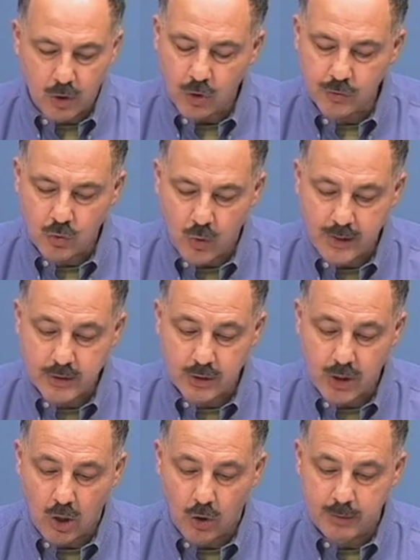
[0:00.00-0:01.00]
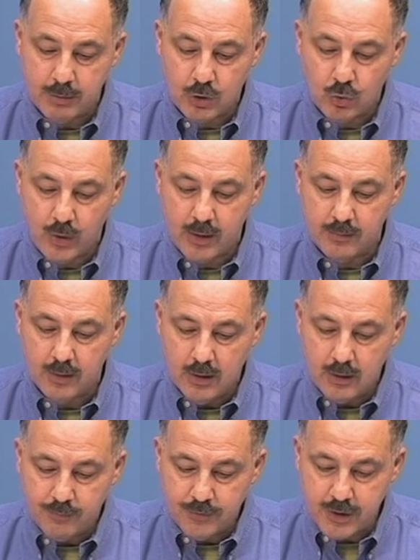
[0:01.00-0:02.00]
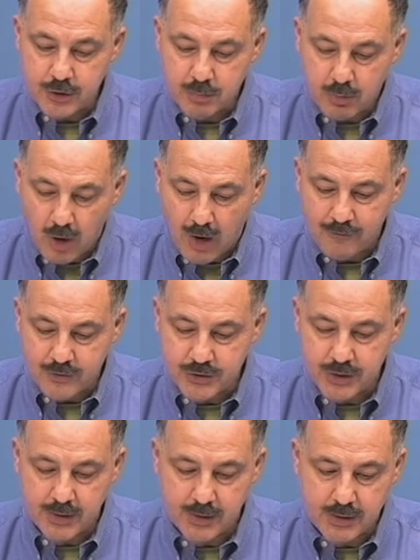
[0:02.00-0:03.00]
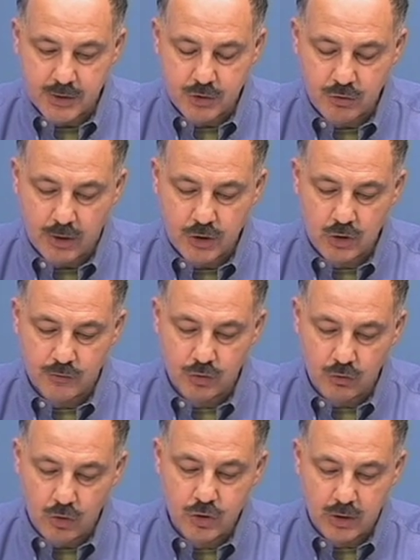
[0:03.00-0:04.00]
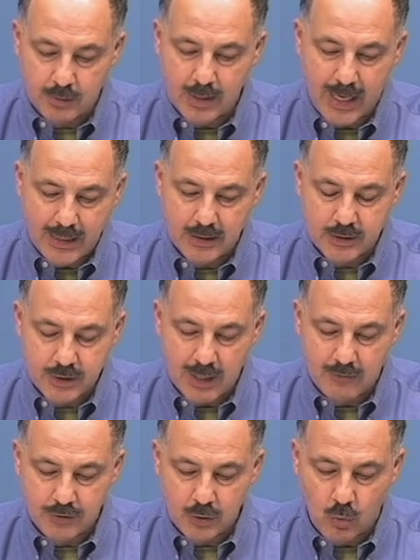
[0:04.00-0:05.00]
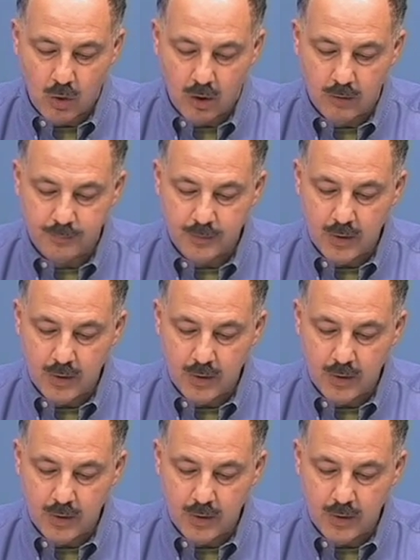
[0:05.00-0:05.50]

earthquakes occurring between this prophecy and the destruction of Jerusalem in AD 70 were,